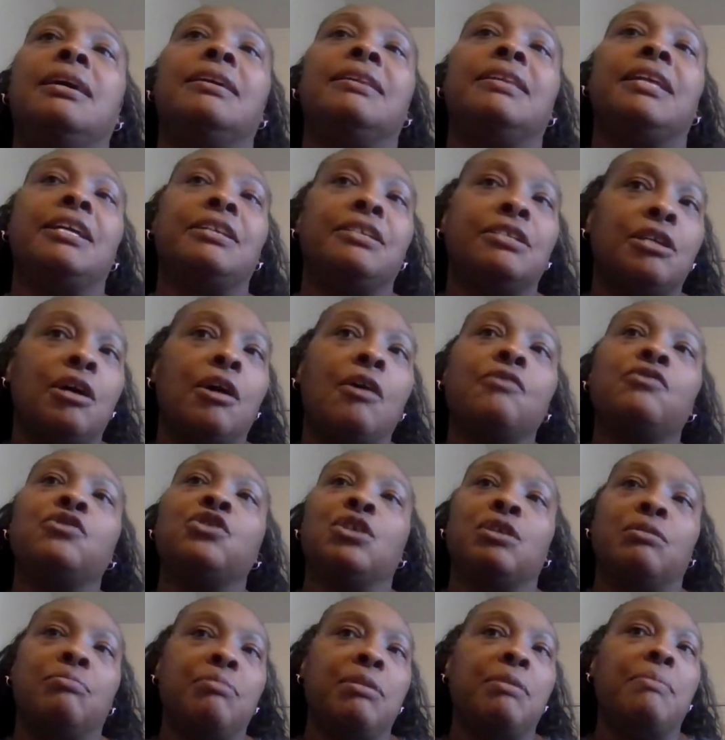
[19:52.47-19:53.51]
that song
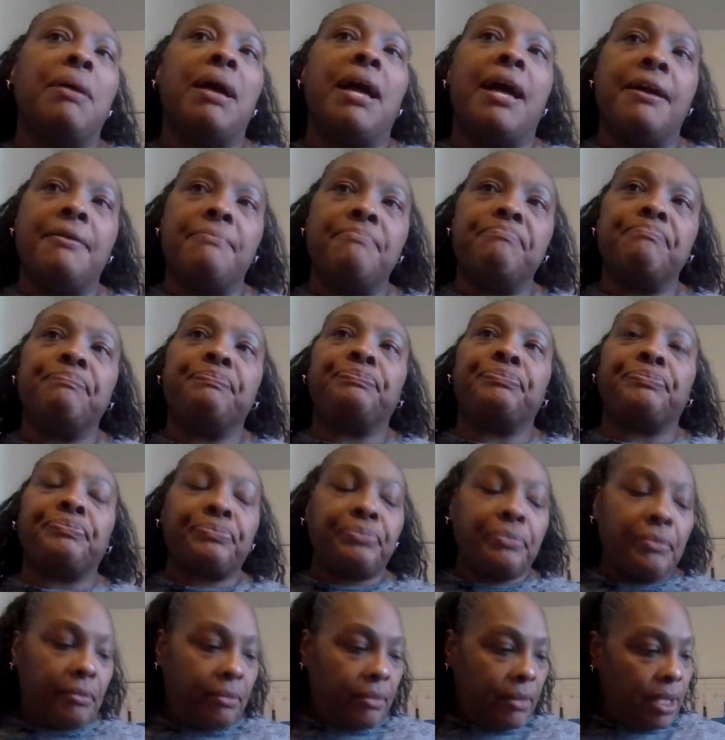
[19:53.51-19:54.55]
took me back.
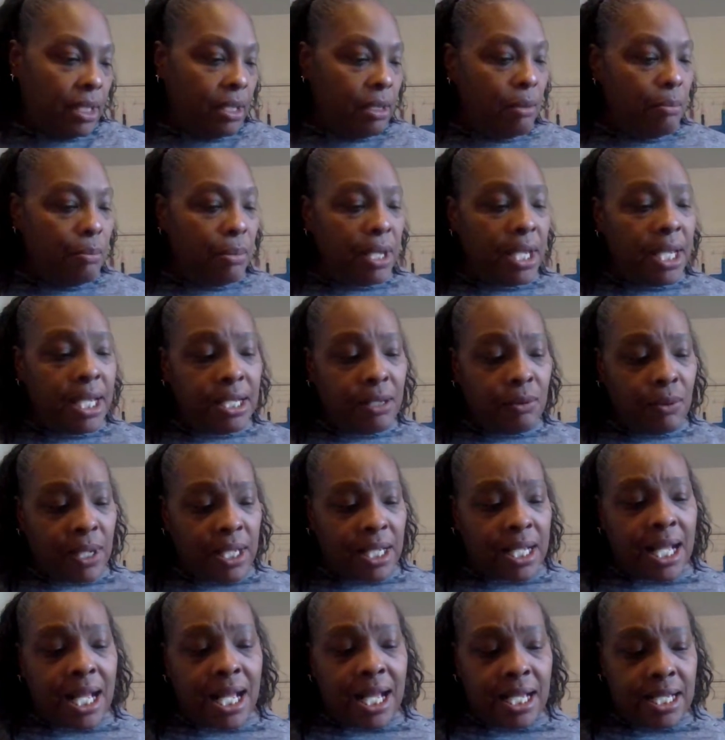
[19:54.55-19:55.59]
But
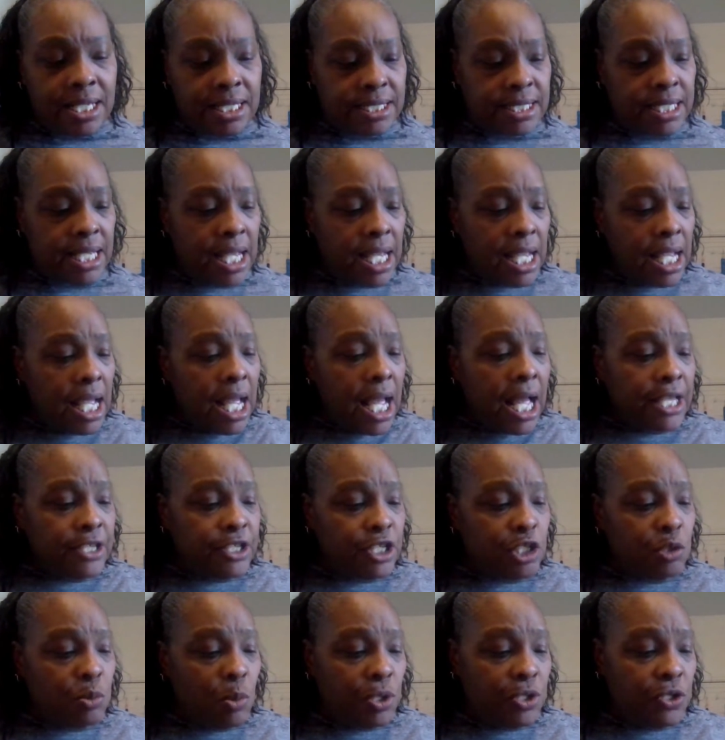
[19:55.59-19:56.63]
anyway, guys,
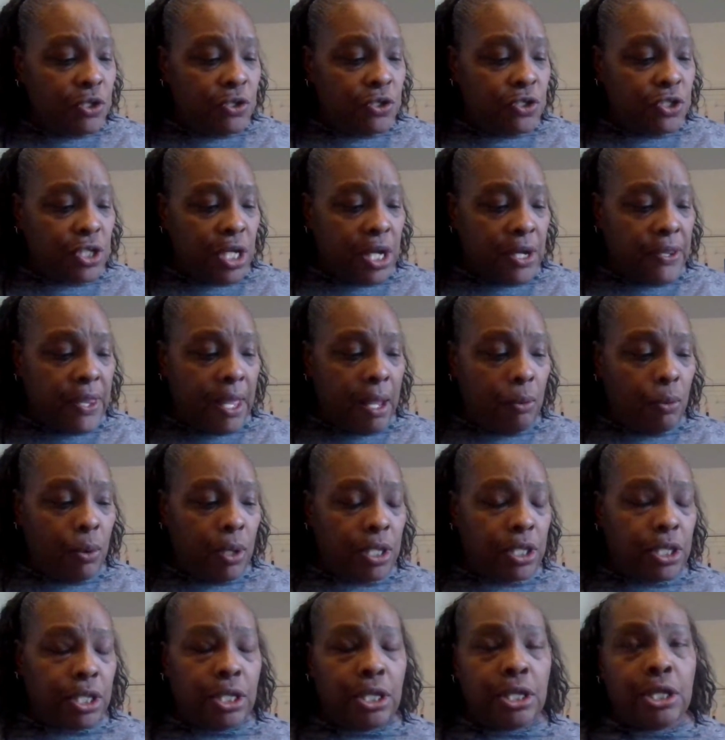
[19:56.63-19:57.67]
just wanted to share that
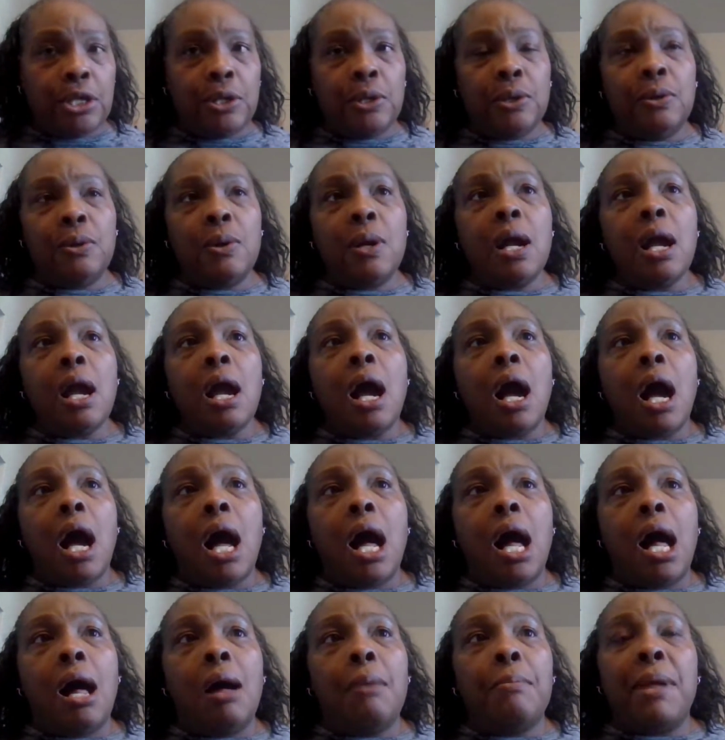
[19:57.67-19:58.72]
with you.
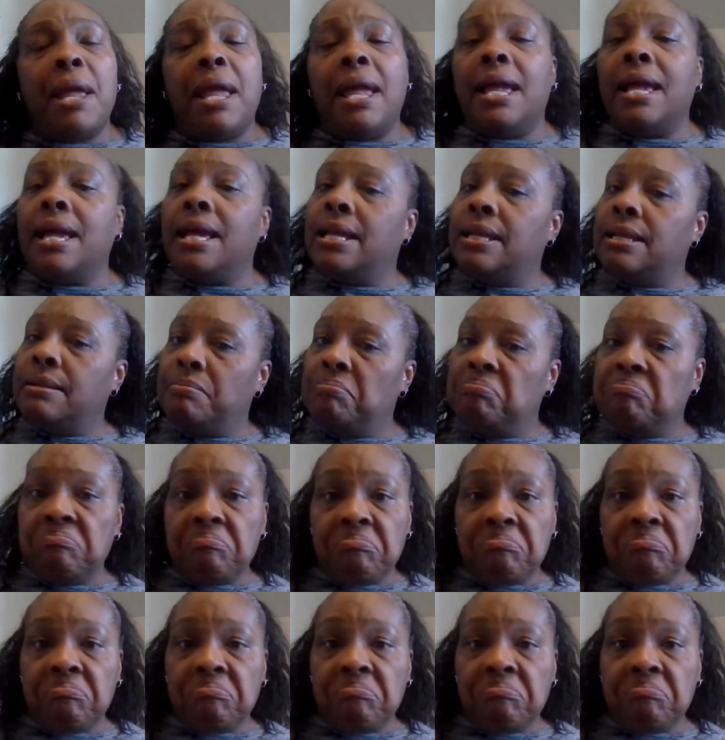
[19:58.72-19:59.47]
And